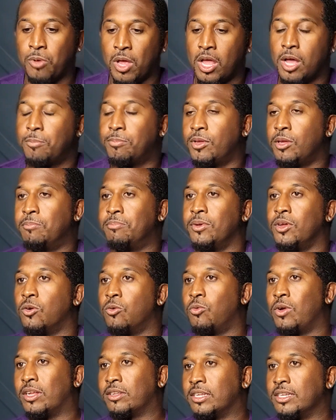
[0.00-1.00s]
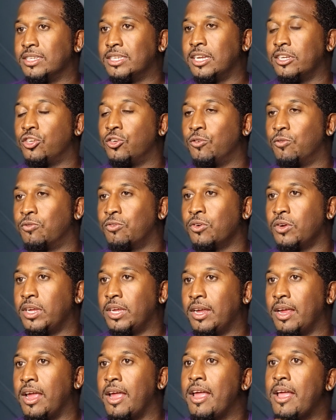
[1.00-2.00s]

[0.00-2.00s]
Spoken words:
help you build wealth and set you free,